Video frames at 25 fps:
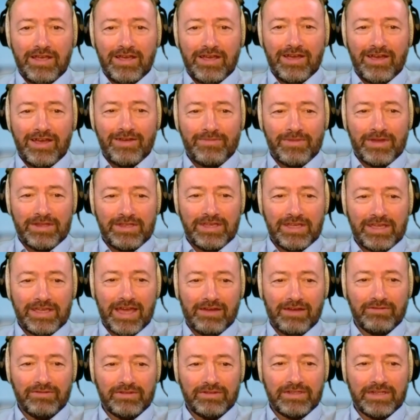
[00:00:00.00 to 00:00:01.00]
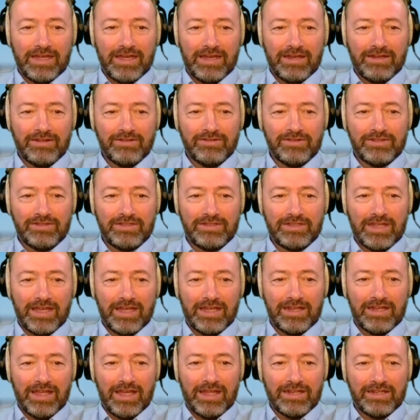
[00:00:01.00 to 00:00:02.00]
and your countdowns
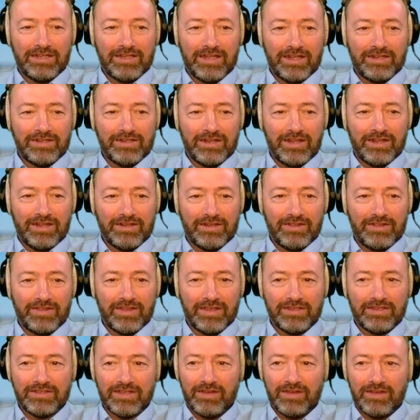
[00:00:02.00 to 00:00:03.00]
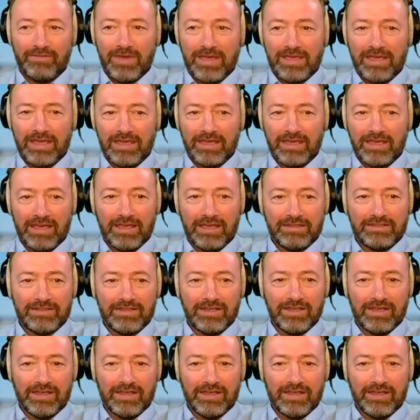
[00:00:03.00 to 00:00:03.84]
and the things that are making it